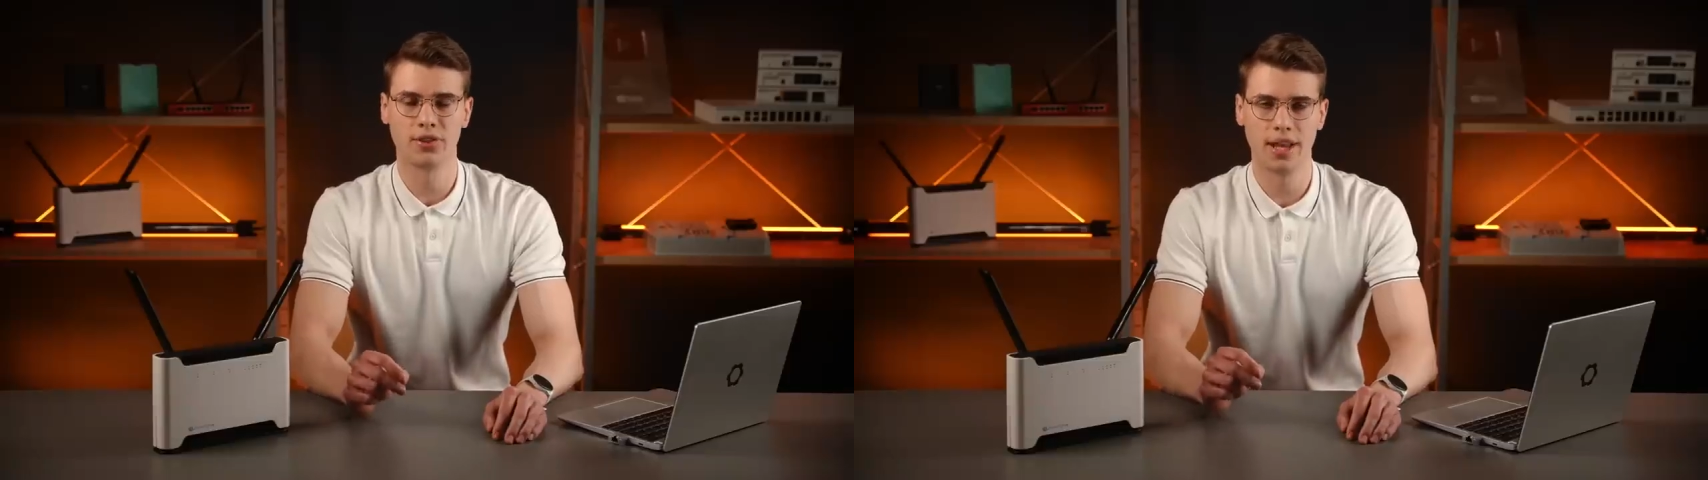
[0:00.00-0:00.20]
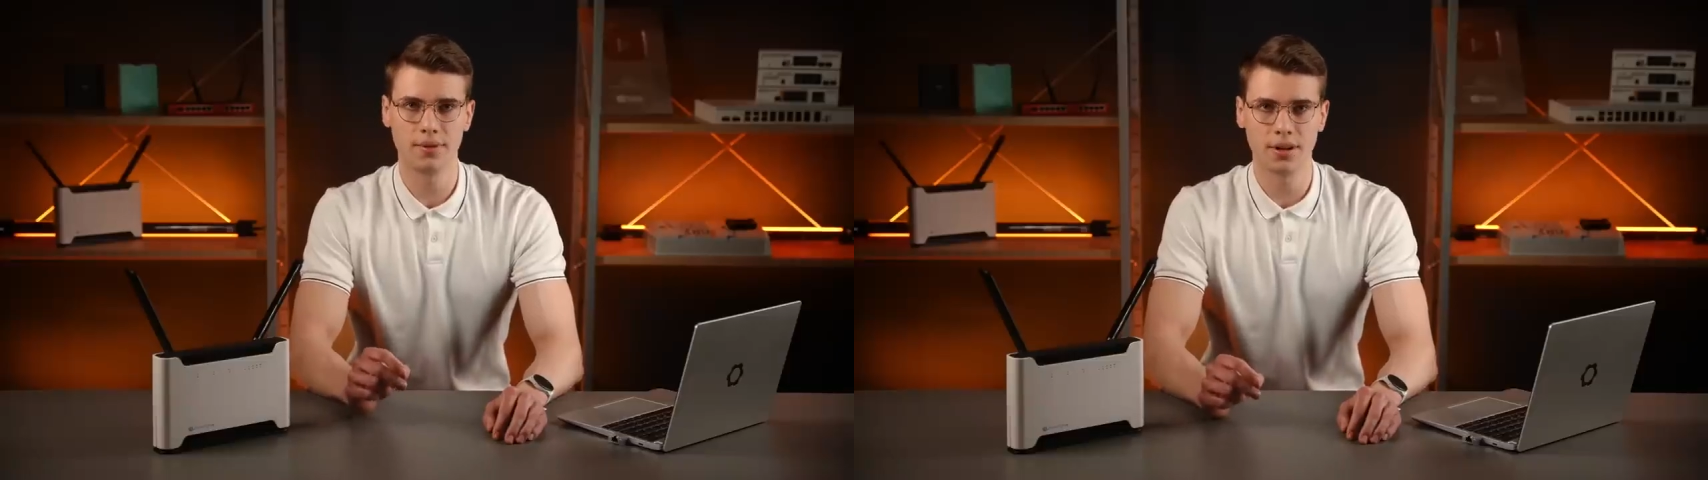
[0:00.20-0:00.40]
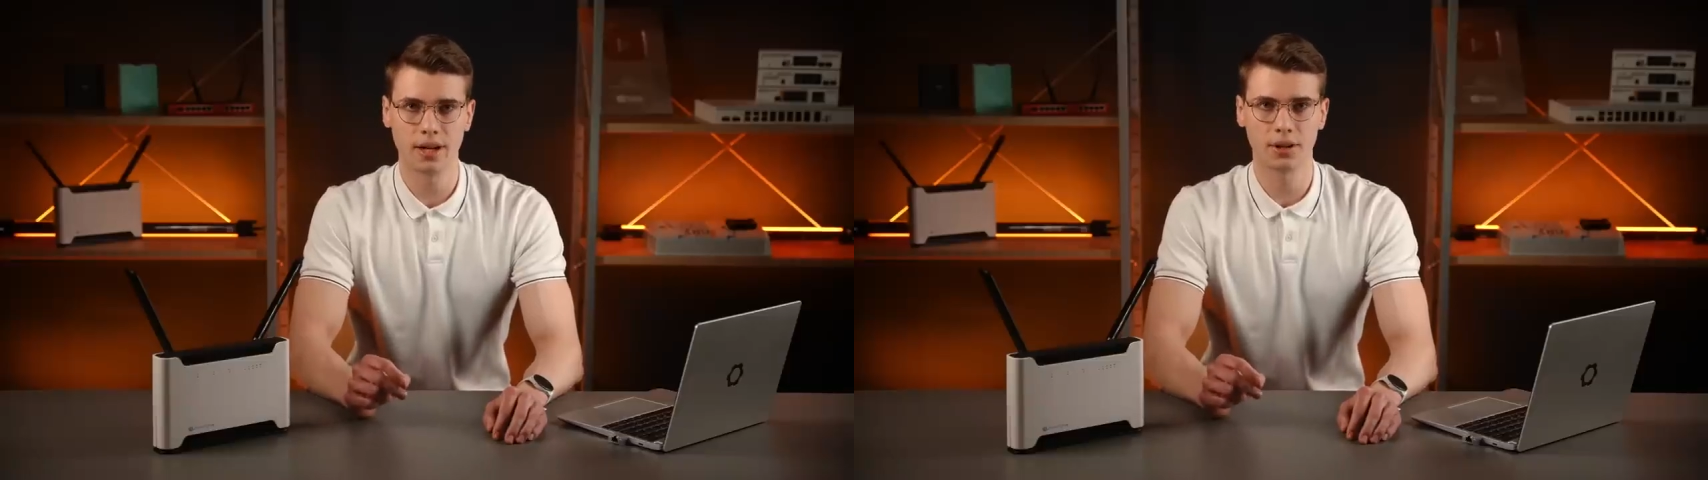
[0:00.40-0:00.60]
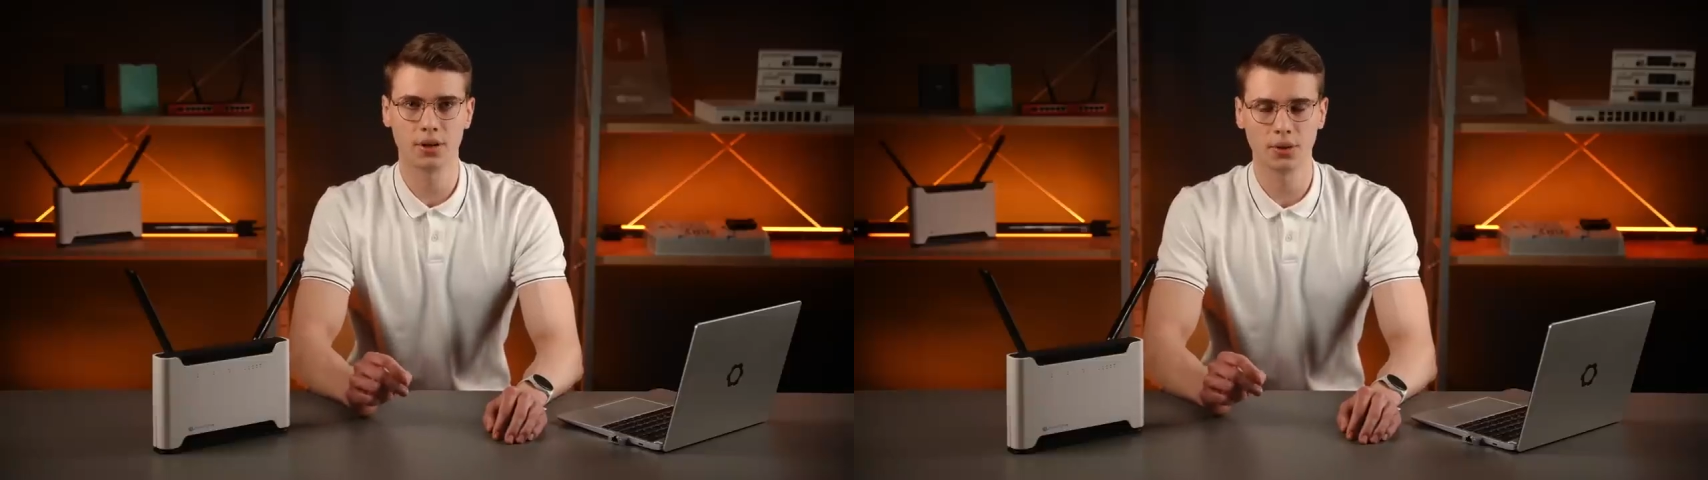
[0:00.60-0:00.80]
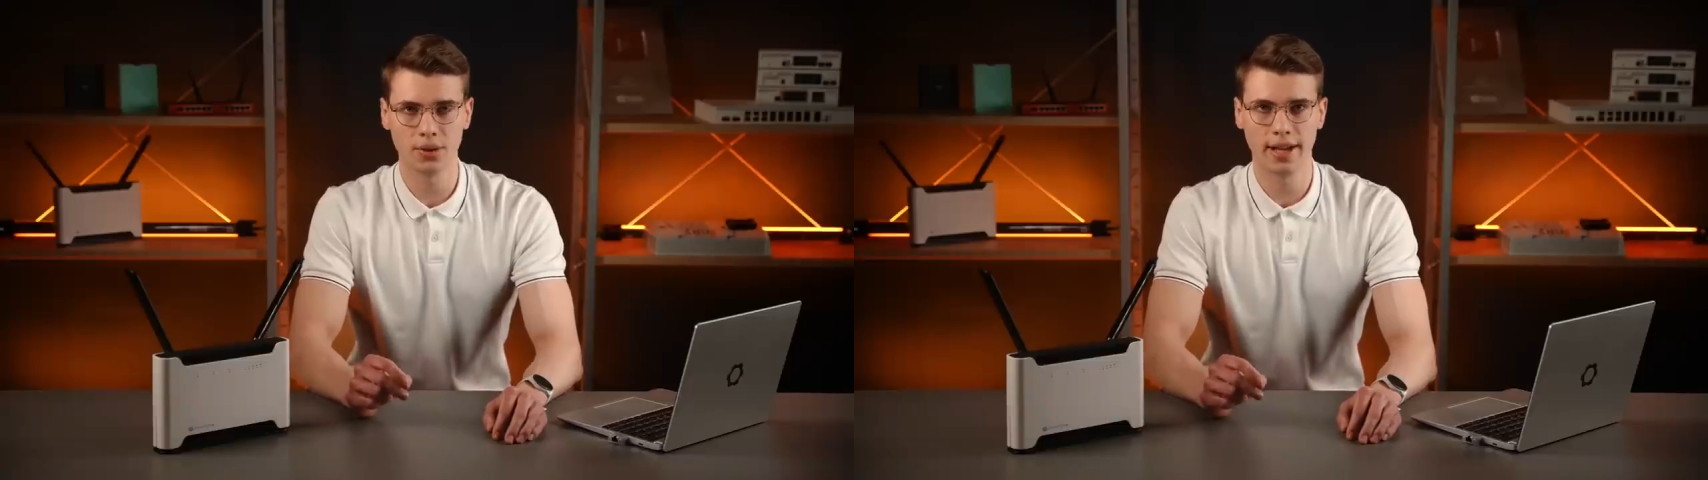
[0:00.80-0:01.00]
never a
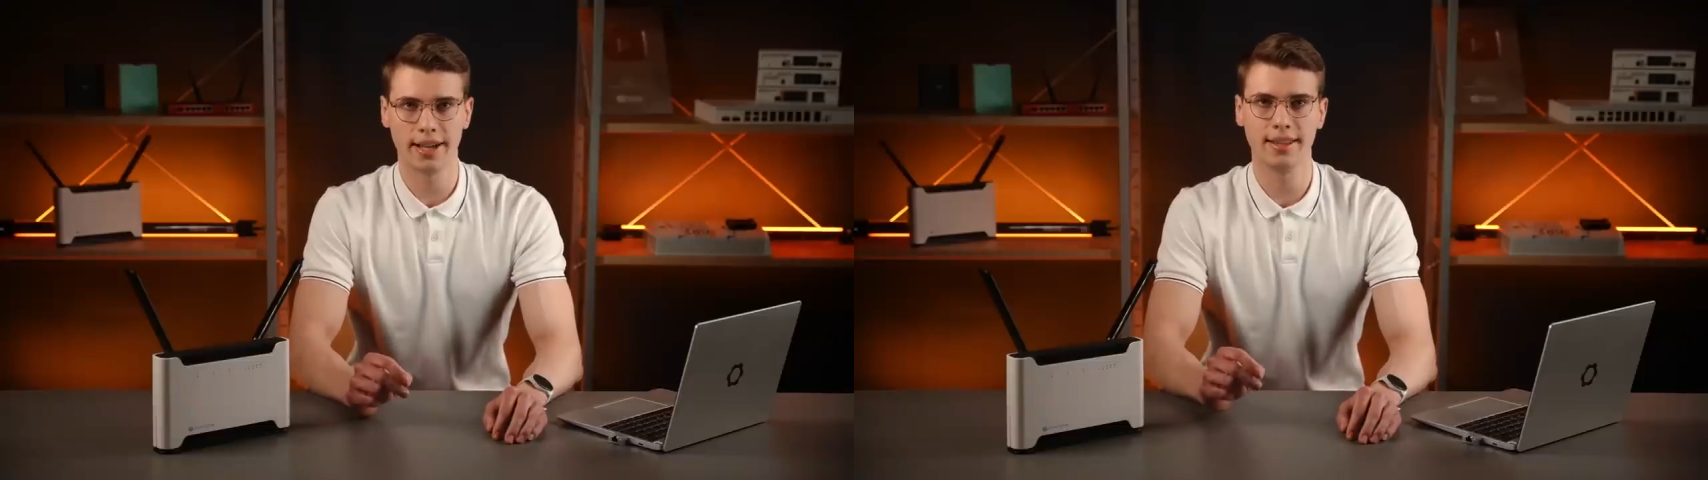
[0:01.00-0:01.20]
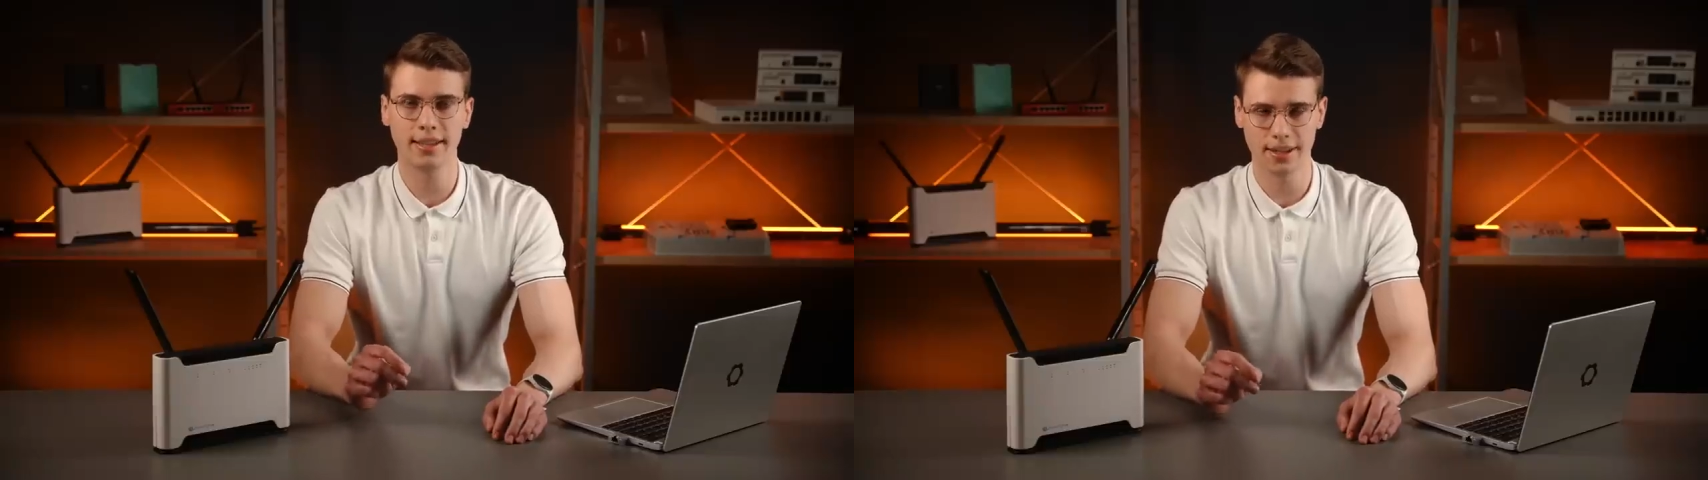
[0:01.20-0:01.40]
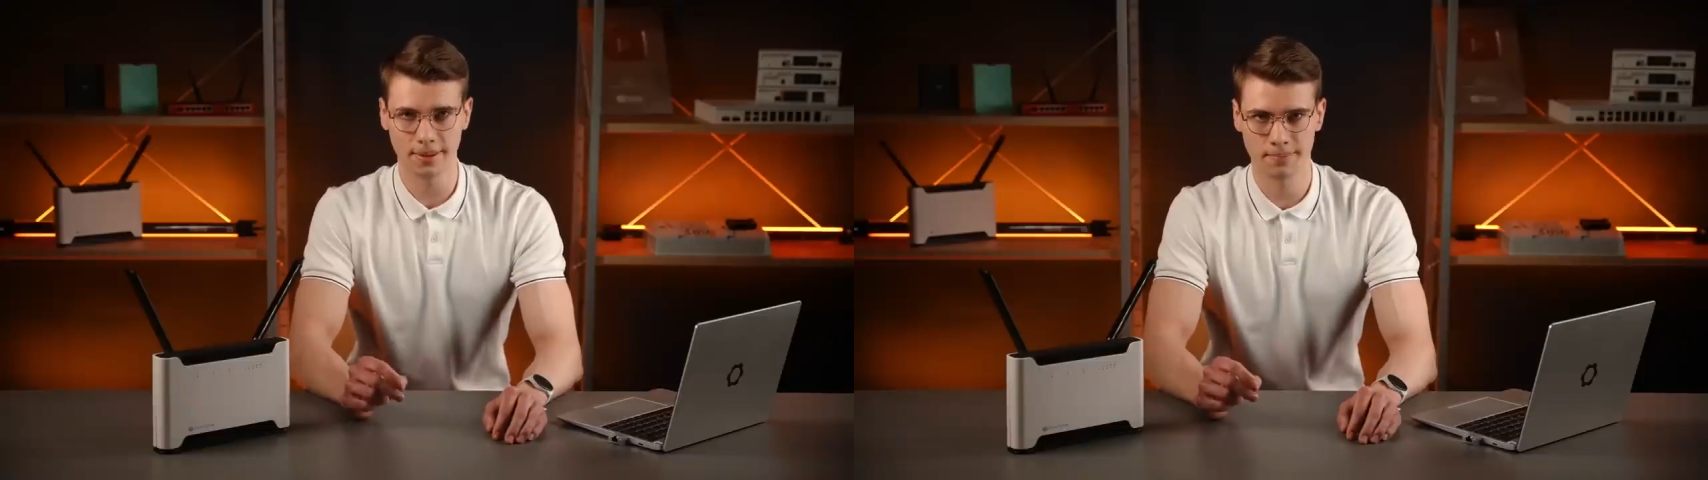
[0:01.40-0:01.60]
good idea.